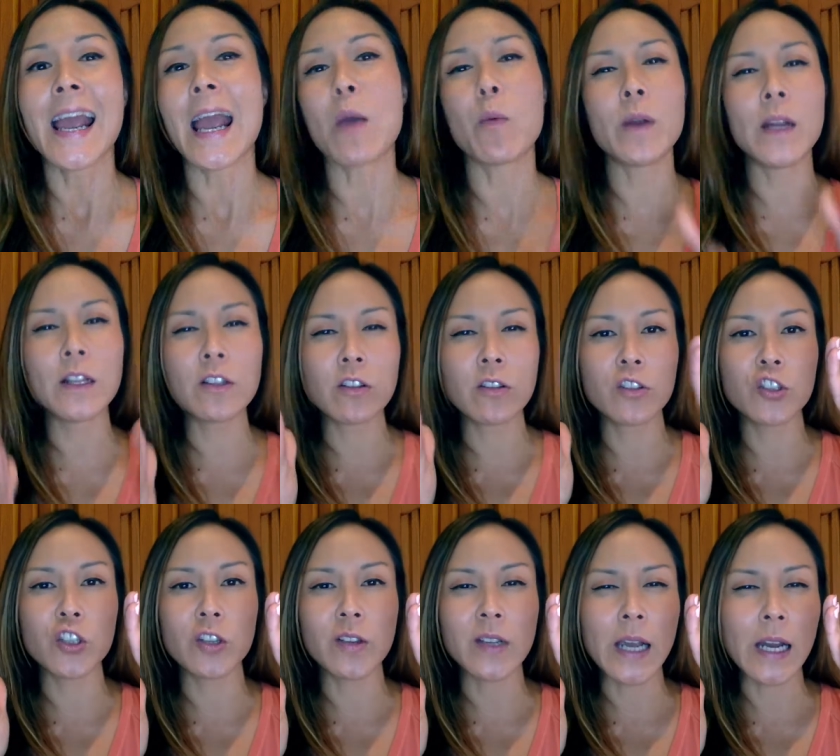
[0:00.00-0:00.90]
And we need to
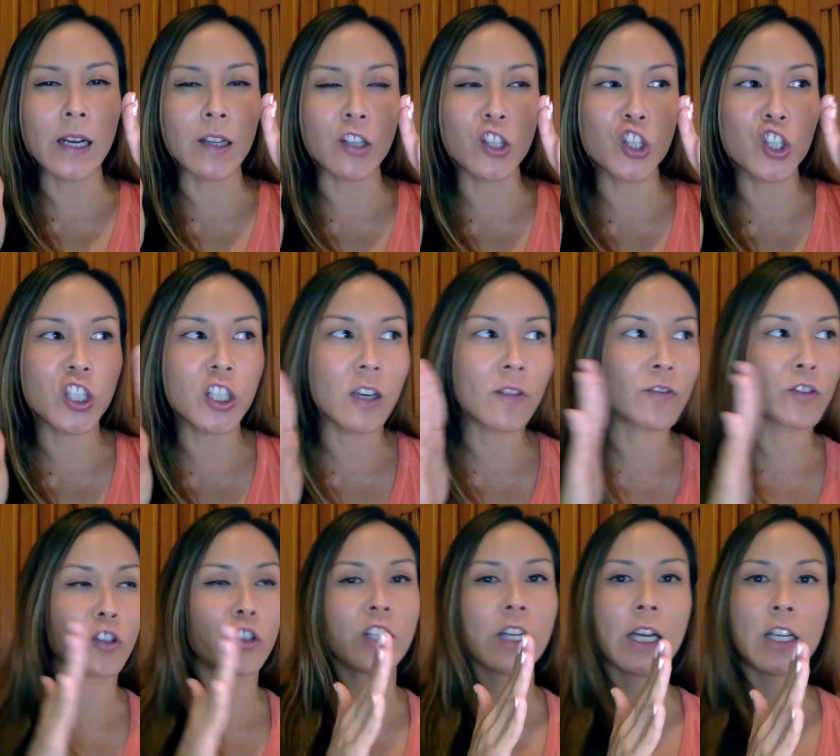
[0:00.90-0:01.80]
just kind of
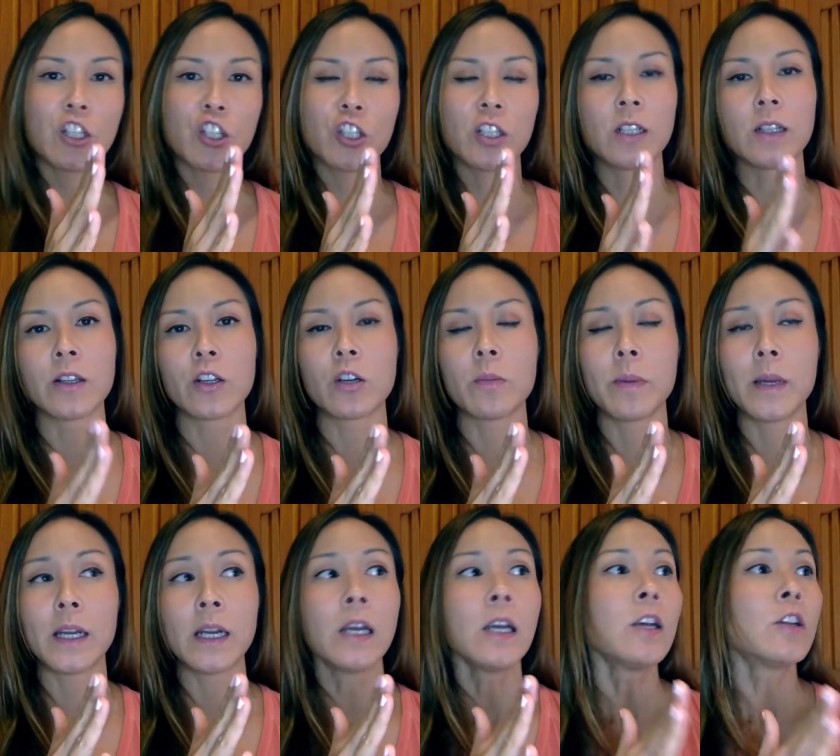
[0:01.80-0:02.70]
shift our attention a little
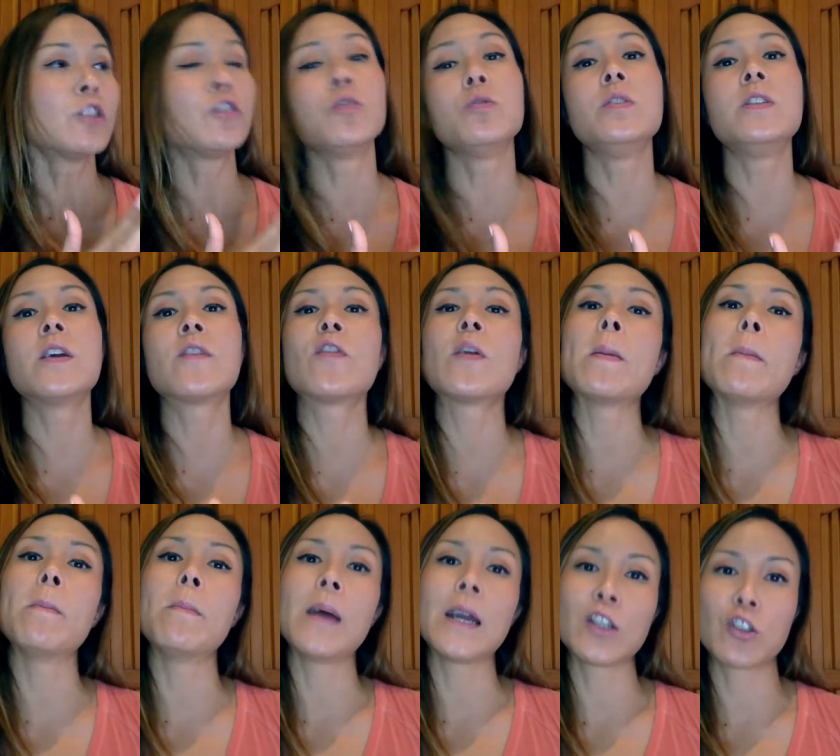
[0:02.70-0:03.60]
bit to different
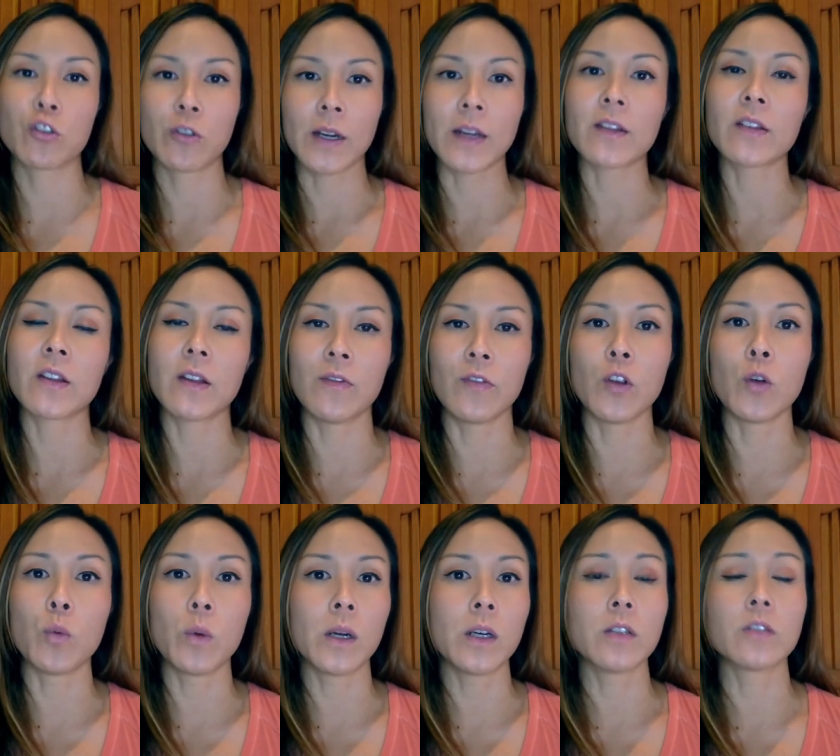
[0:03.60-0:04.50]
metrics, if
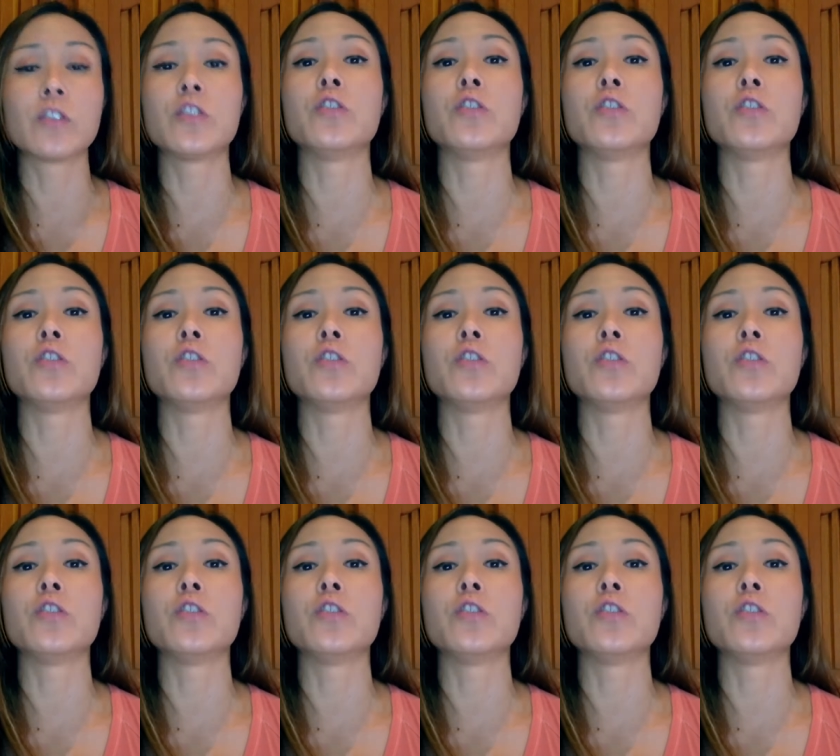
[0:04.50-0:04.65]
you will,